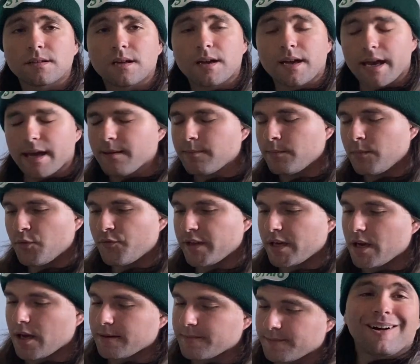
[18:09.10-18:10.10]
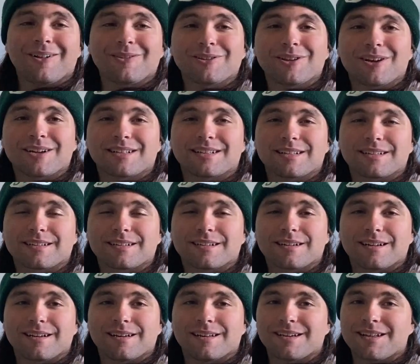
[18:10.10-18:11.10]
Okay, moving on. Oh look!
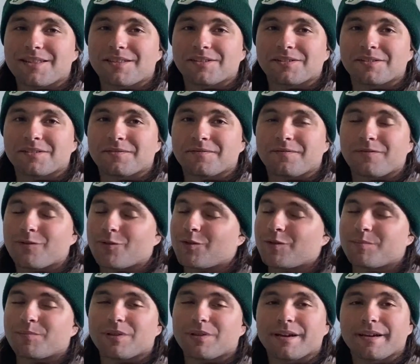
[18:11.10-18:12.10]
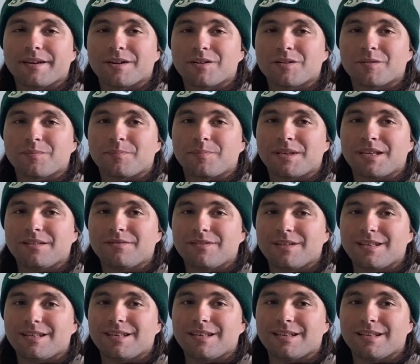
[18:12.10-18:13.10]
Another 4-player
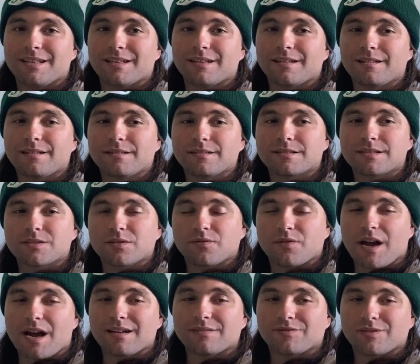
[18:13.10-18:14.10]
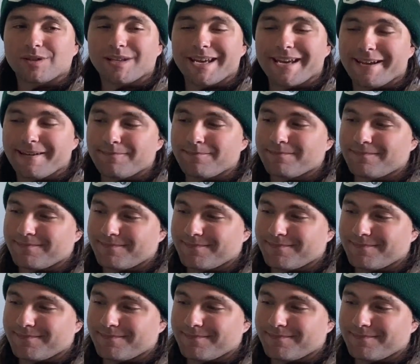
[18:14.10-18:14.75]
PvE survival game.